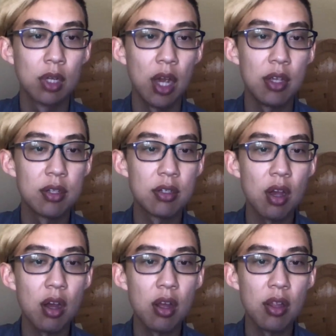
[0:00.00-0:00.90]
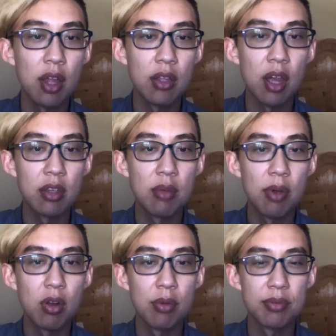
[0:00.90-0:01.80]
I saw that
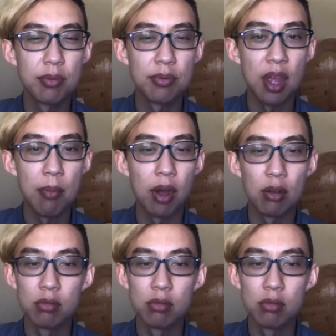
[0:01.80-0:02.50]
Dattebayo comes from Teba.